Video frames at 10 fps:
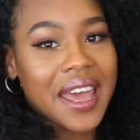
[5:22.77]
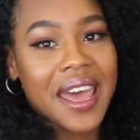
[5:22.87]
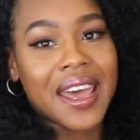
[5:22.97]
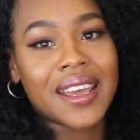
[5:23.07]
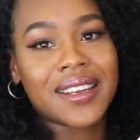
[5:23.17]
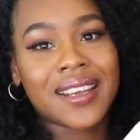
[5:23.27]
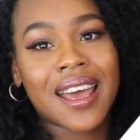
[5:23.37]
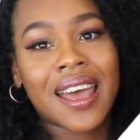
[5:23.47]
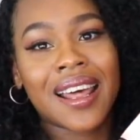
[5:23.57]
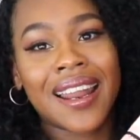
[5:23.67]
and
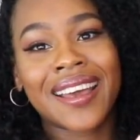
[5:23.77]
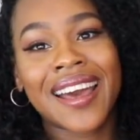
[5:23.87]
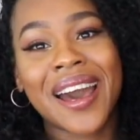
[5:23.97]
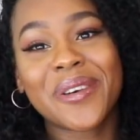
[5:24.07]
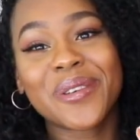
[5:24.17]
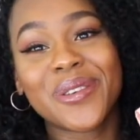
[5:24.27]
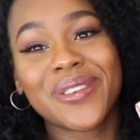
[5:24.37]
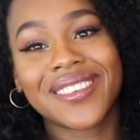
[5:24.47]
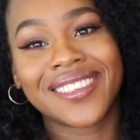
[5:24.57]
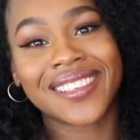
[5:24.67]
like, how
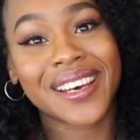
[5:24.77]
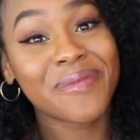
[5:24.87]
cute is this?